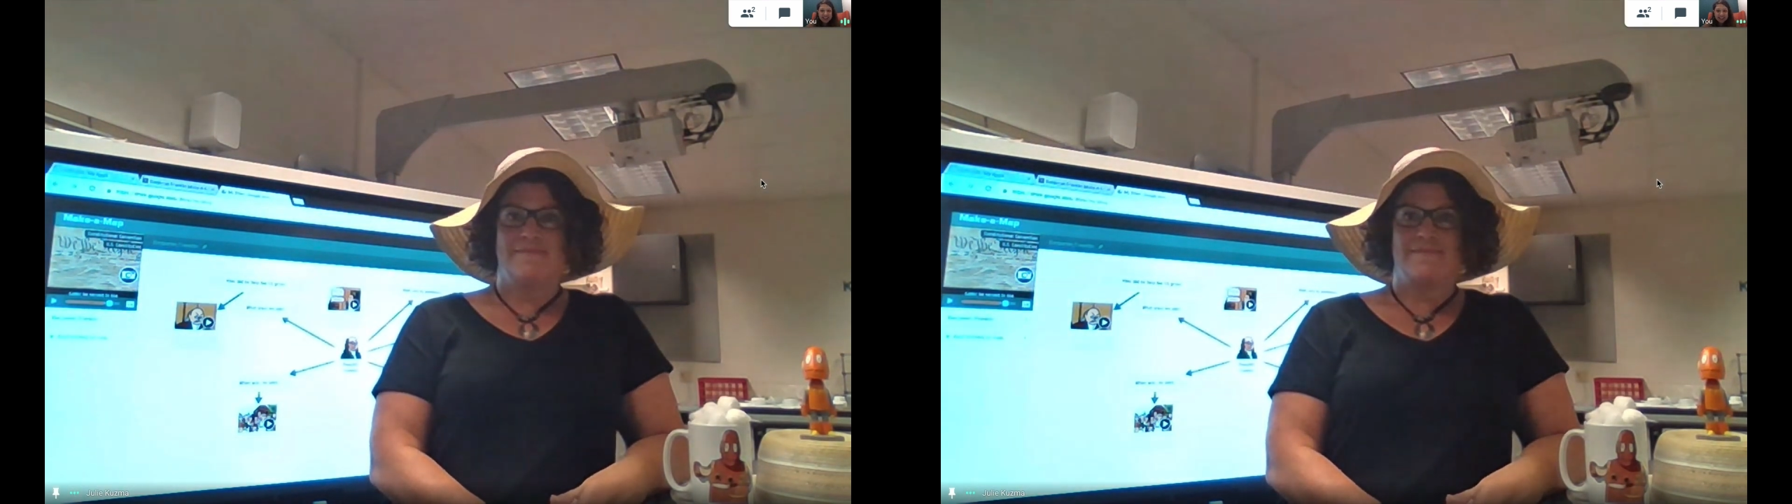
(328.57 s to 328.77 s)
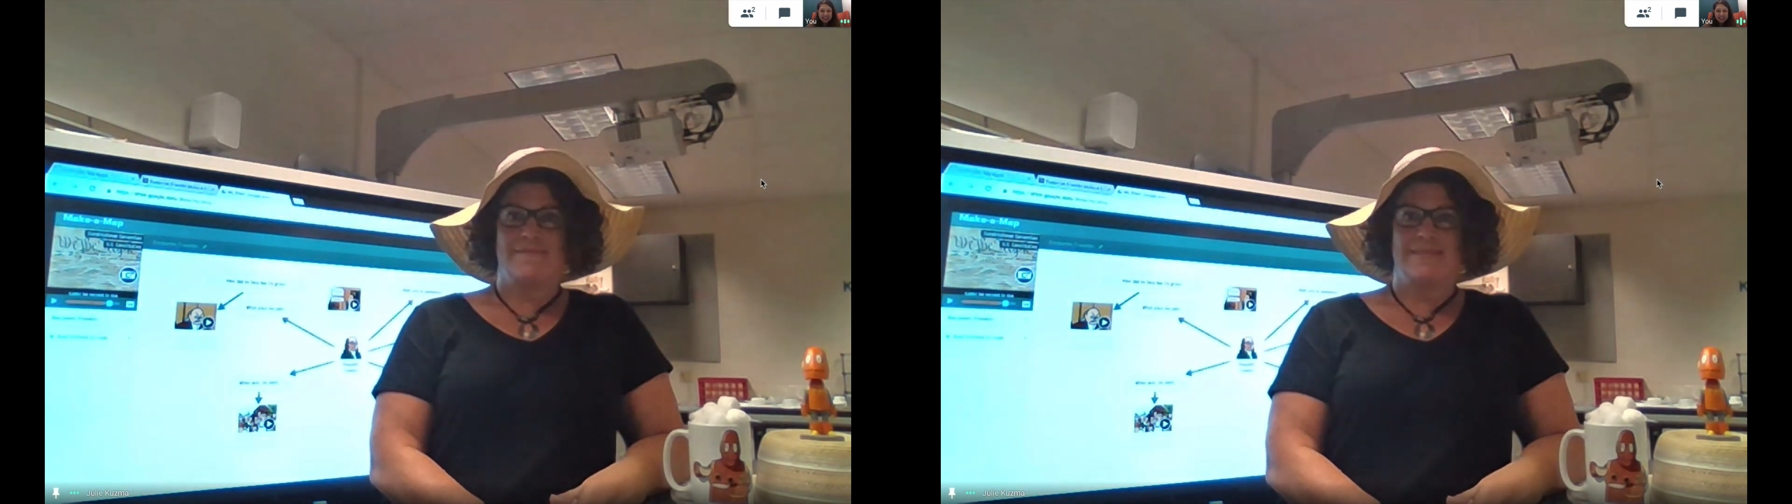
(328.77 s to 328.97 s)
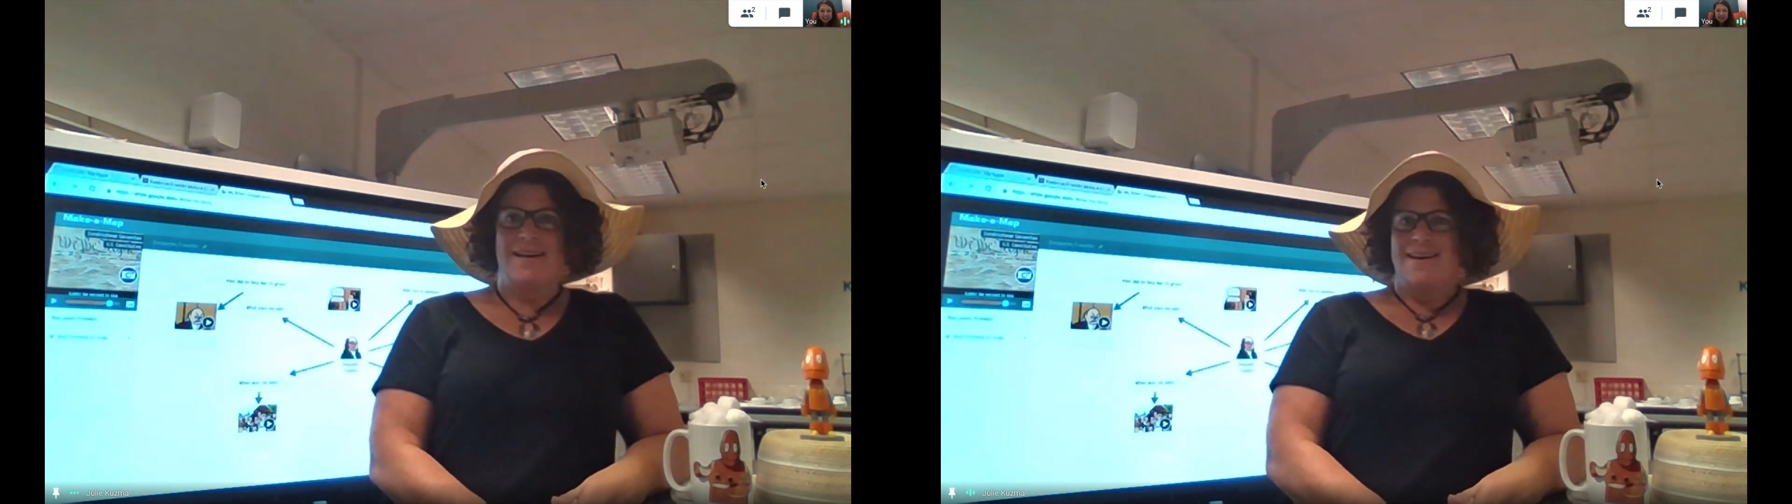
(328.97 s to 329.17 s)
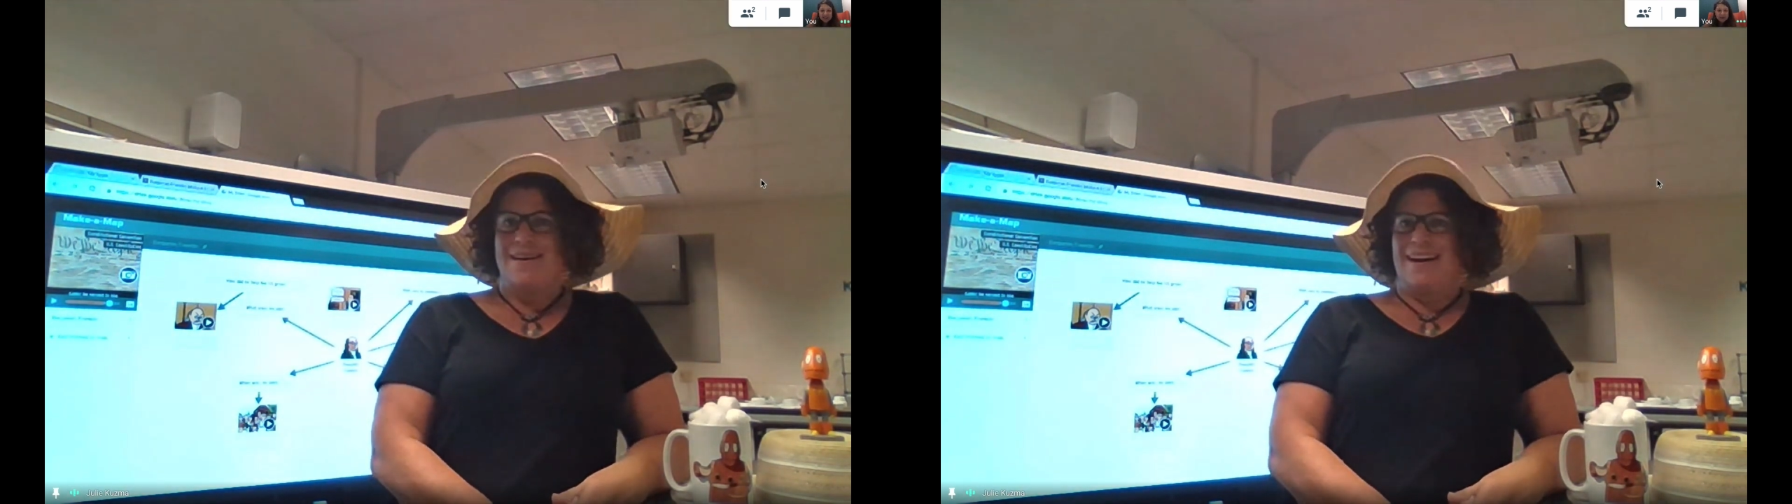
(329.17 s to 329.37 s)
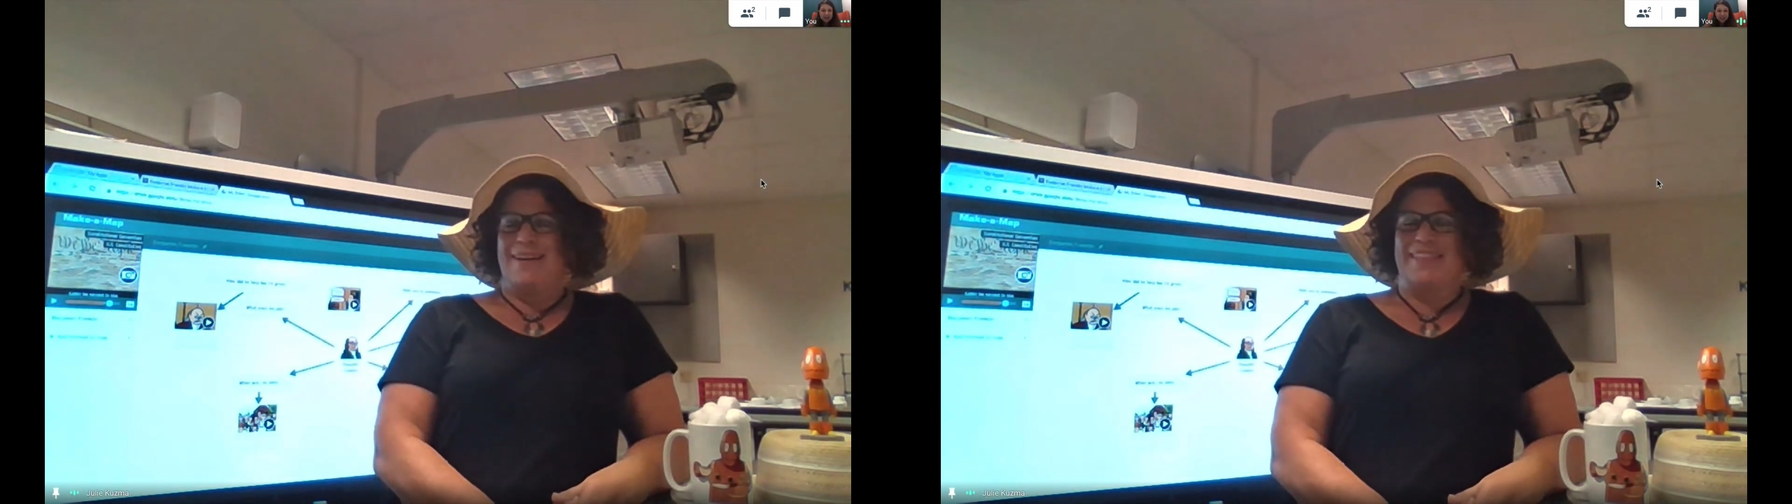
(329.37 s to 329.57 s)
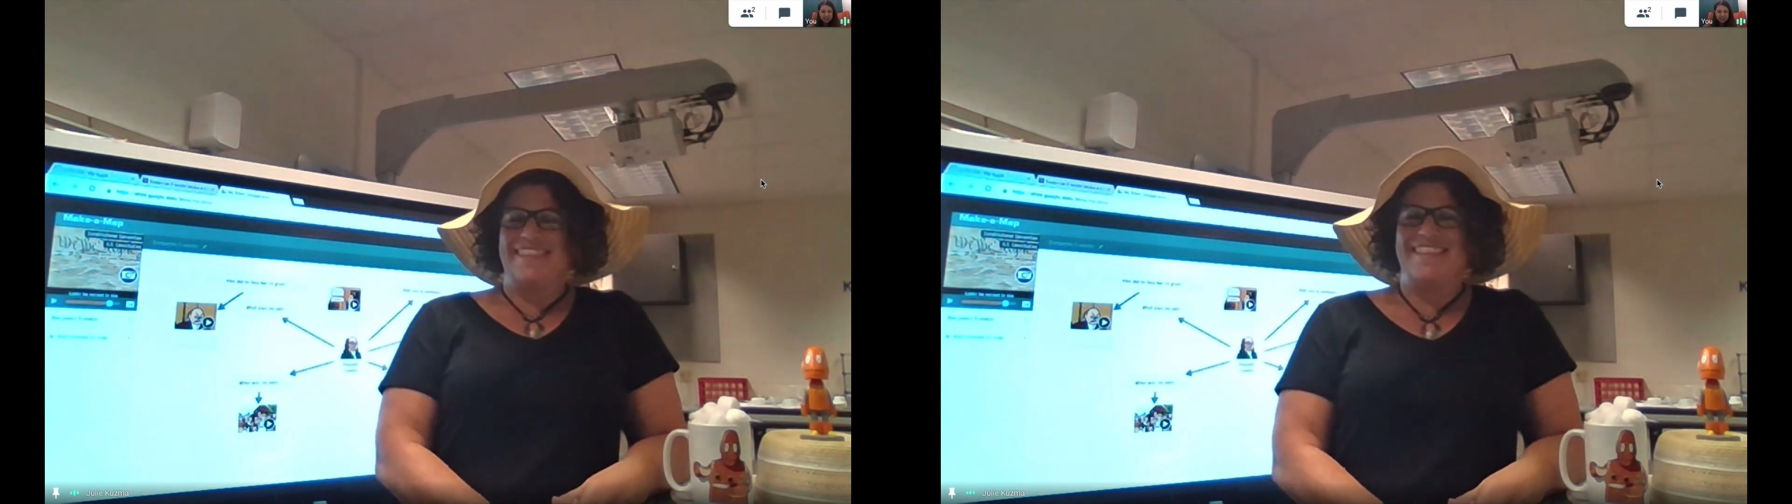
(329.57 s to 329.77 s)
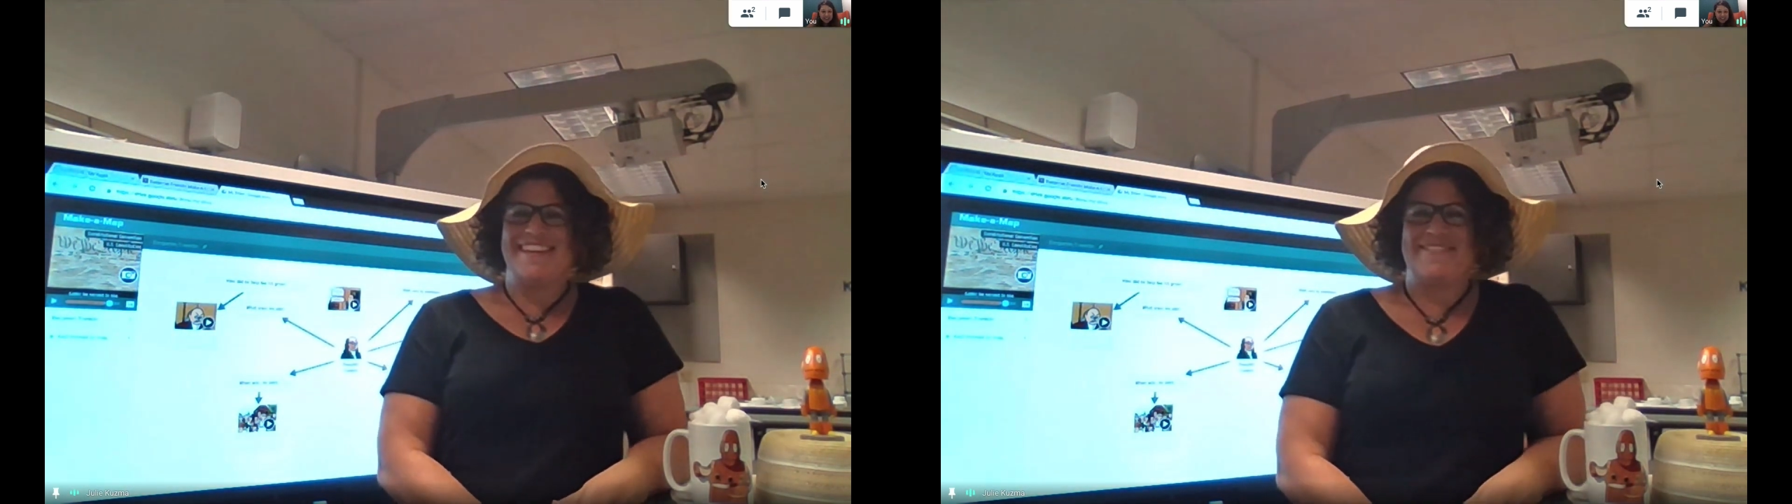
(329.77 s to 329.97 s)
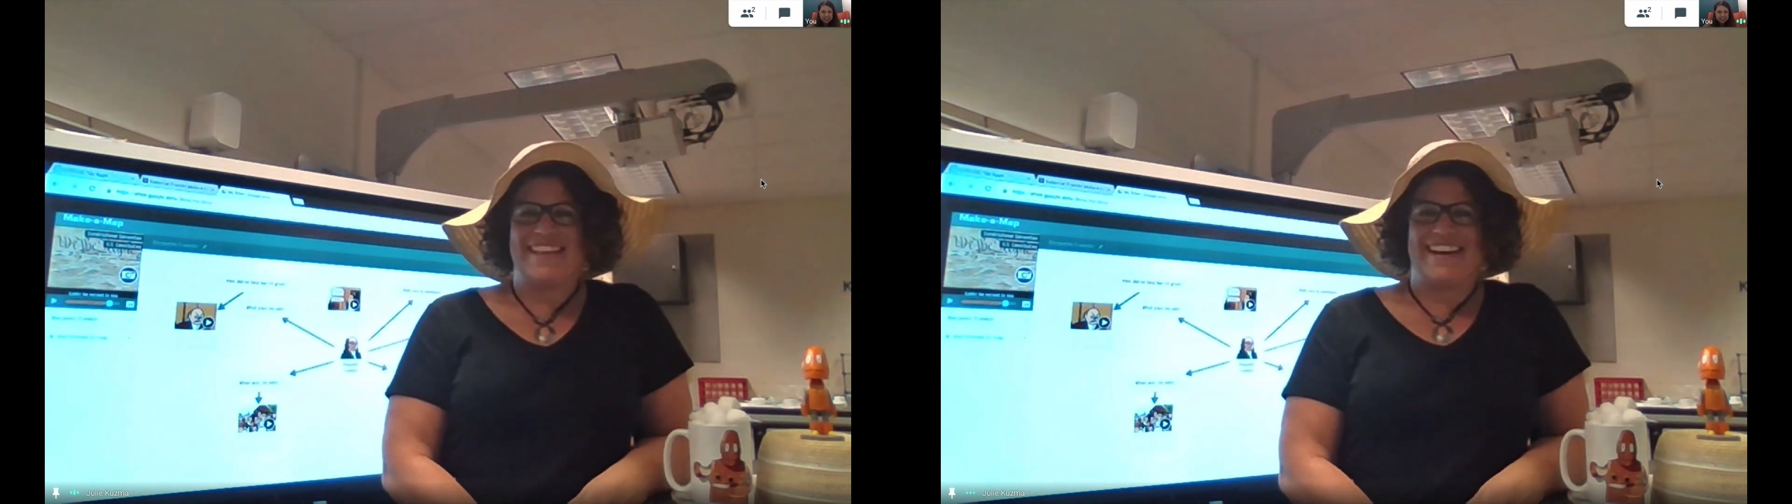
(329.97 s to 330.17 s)
and expand on her
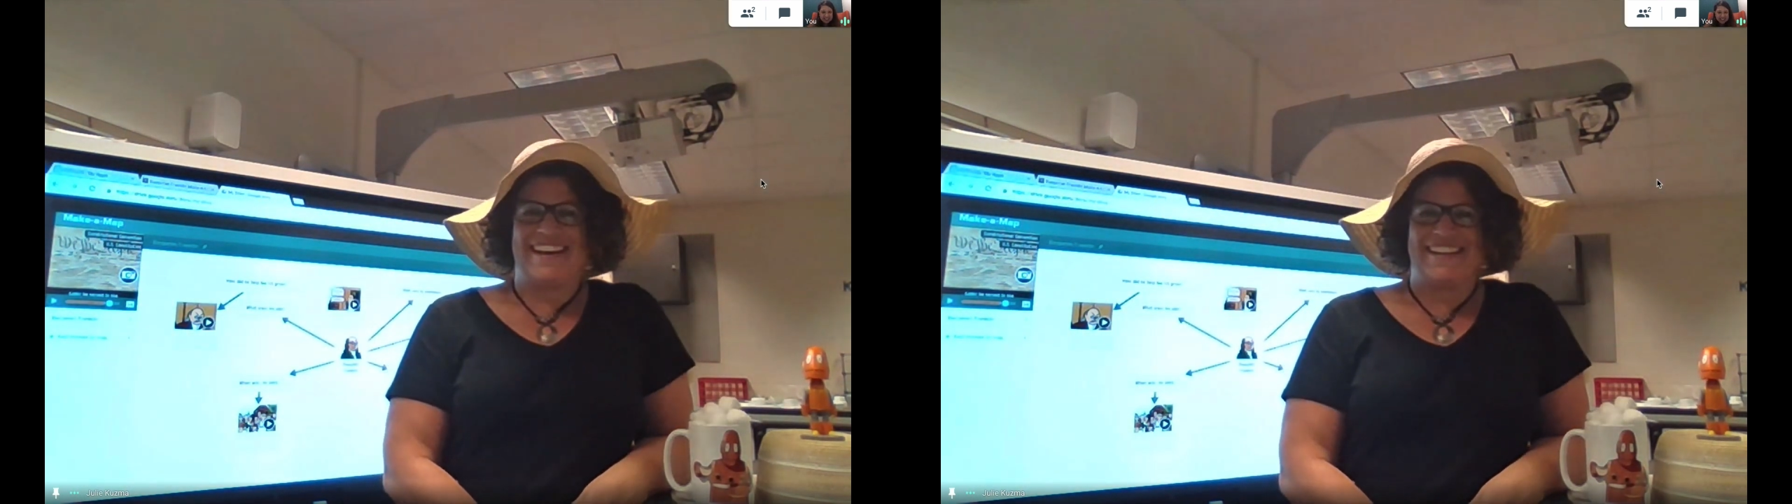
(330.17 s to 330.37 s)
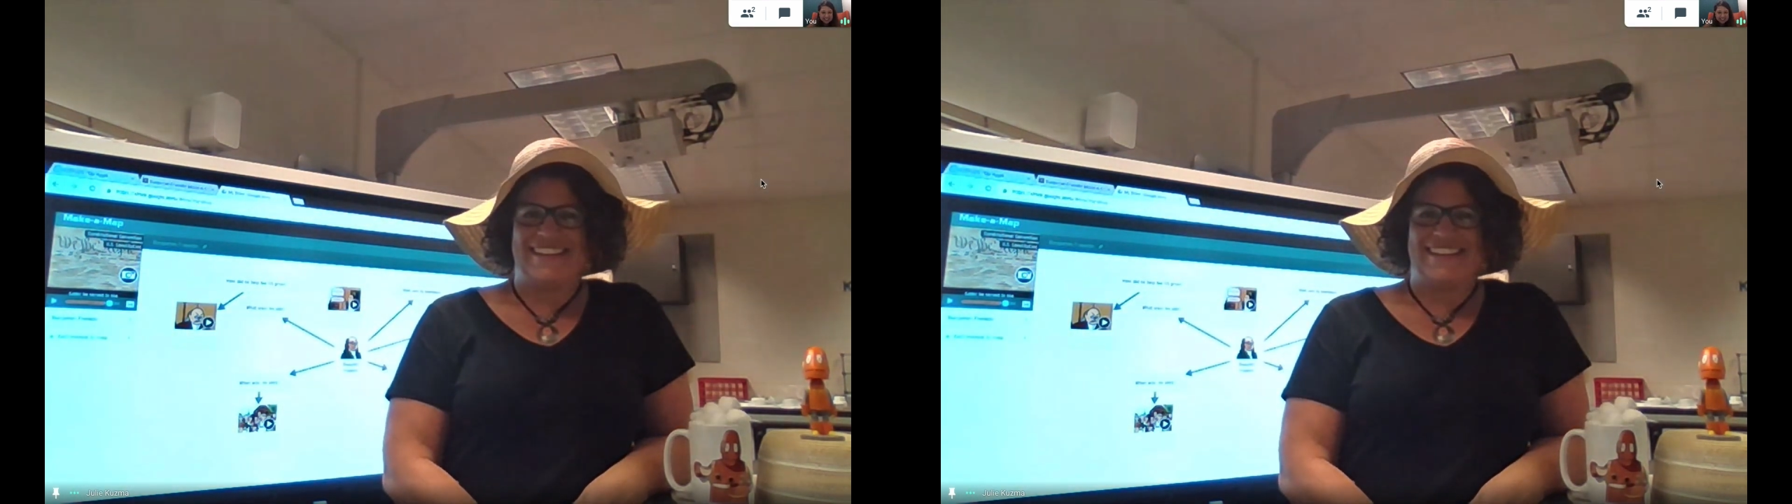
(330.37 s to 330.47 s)
ideas.